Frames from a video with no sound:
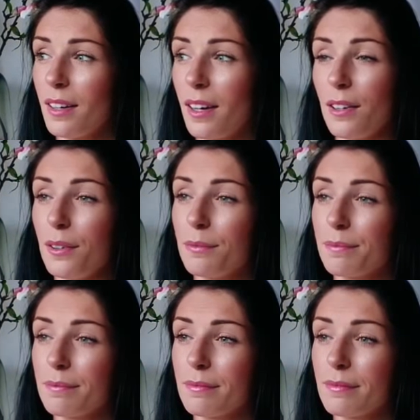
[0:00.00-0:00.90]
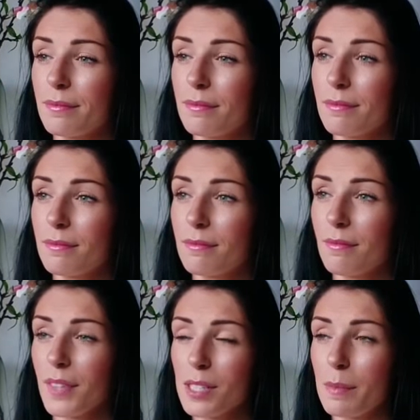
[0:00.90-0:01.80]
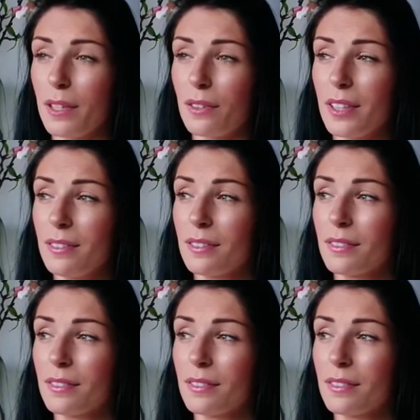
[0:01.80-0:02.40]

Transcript: Oh, that's a bit annoying.